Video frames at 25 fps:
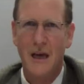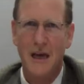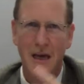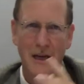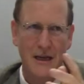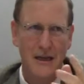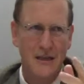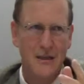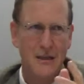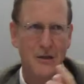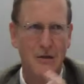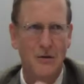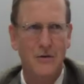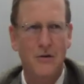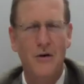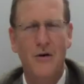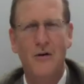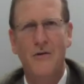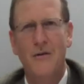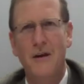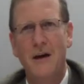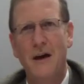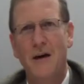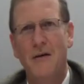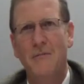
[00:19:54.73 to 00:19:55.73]
And as you
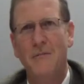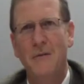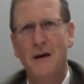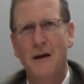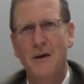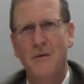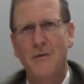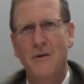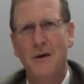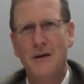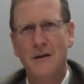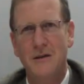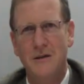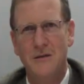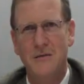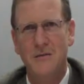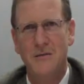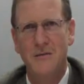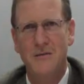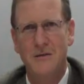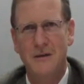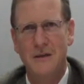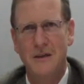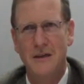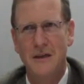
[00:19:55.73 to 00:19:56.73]
know, there are many ways
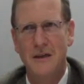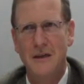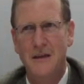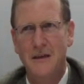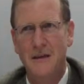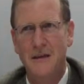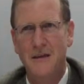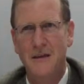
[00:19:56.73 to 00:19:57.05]
to see the,